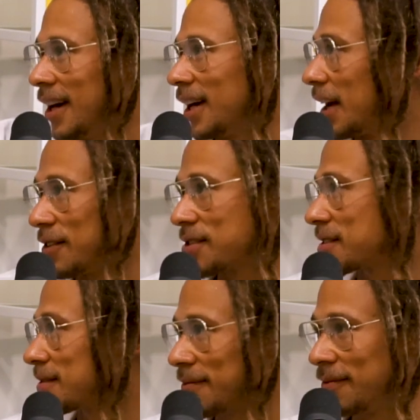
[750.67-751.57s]
and I was
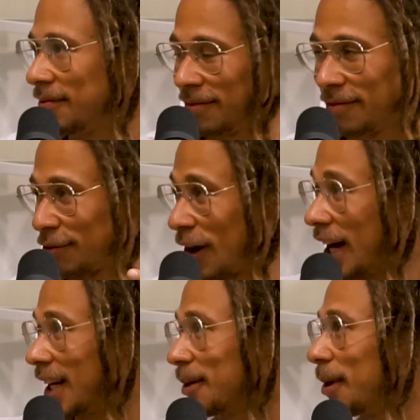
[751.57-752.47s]
just
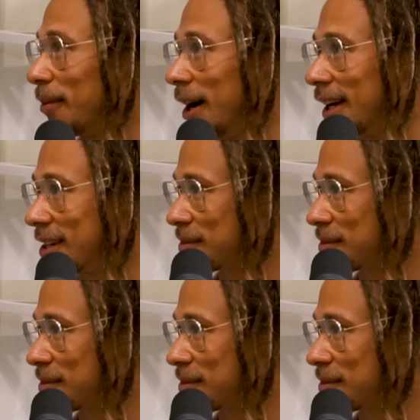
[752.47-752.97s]
fried out of my mind,